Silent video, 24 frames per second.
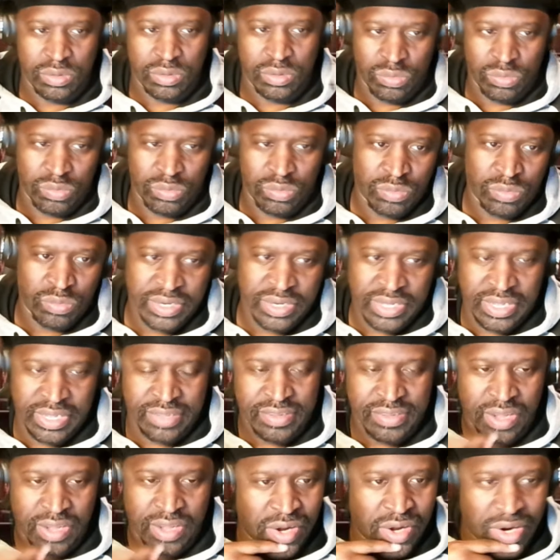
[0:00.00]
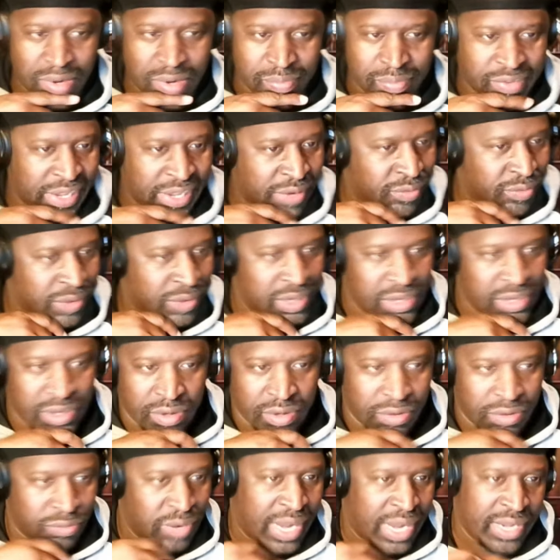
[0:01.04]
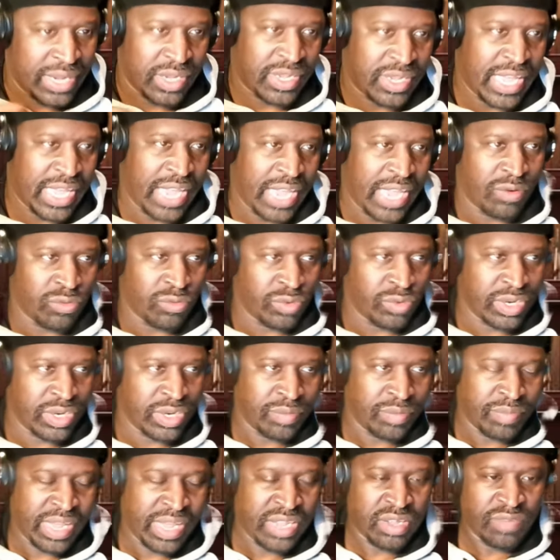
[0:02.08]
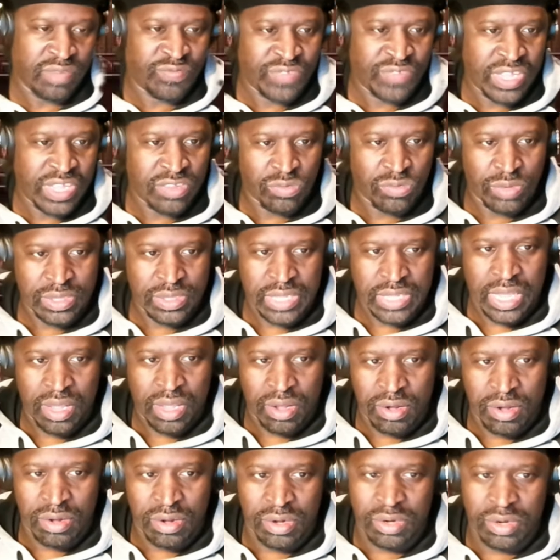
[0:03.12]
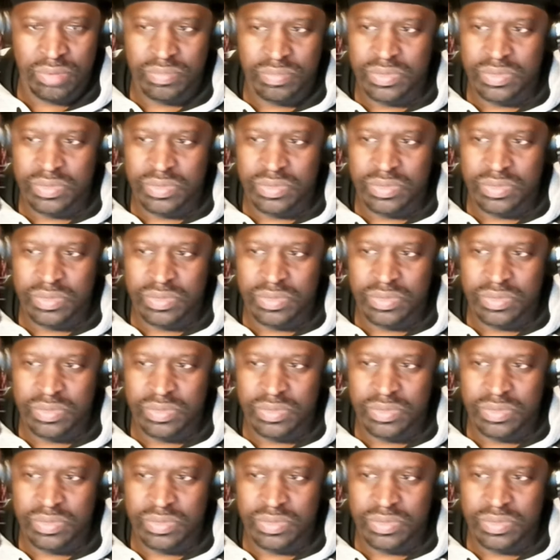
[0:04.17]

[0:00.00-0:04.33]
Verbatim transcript: one of his arms ain't really right. He can't really make a fist with that arm,